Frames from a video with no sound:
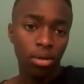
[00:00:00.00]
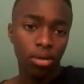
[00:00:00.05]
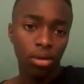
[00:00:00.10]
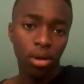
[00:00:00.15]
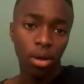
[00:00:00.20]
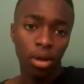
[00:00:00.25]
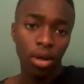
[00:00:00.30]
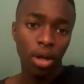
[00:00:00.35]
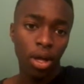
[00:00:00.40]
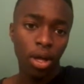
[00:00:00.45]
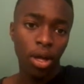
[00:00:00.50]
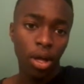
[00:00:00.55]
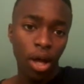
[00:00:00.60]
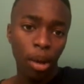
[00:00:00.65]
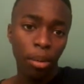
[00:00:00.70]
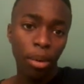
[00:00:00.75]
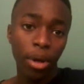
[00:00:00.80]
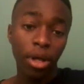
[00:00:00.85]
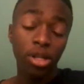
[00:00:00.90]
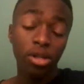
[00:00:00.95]
So, I
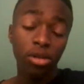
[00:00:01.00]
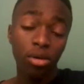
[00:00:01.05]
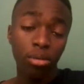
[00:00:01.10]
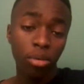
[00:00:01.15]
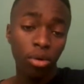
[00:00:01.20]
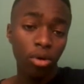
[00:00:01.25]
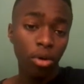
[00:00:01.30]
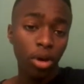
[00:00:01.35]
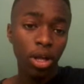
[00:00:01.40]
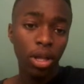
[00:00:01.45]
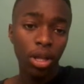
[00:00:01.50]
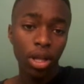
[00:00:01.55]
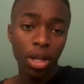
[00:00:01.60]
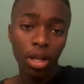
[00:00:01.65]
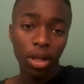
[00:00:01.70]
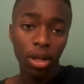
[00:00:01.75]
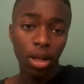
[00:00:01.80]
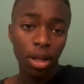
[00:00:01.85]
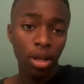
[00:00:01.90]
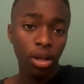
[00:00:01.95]
mean, Enter Mori and
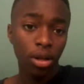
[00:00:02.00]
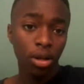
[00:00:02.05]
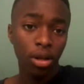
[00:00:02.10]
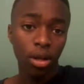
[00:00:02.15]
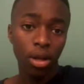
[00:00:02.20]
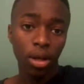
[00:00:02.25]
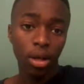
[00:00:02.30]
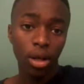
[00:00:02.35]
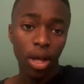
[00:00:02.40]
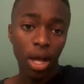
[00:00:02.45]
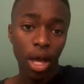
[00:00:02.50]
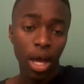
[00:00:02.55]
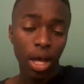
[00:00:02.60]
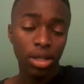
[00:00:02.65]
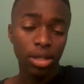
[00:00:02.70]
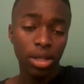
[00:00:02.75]
Kaz,